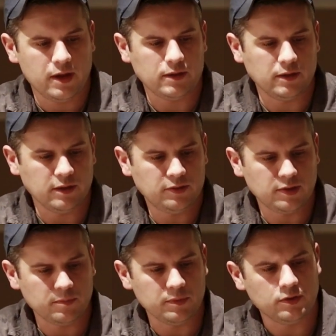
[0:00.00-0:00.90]
And then they
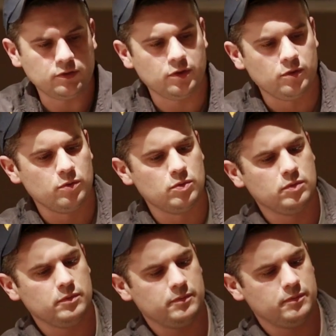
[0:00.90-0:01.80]
sent me
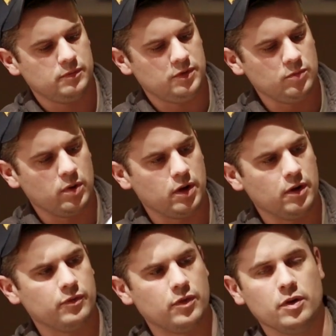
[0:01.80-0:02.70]
2 Z1
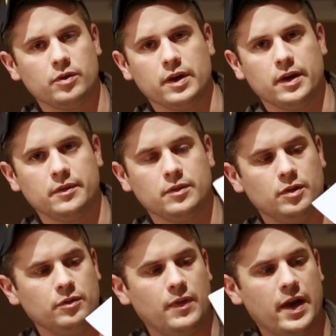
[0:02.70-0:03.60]
Off-Road
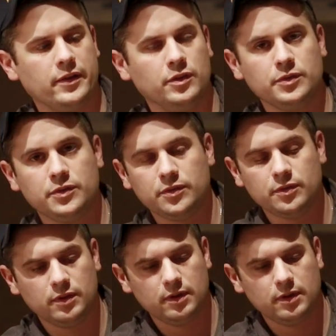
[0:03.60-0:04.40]
little vinyls.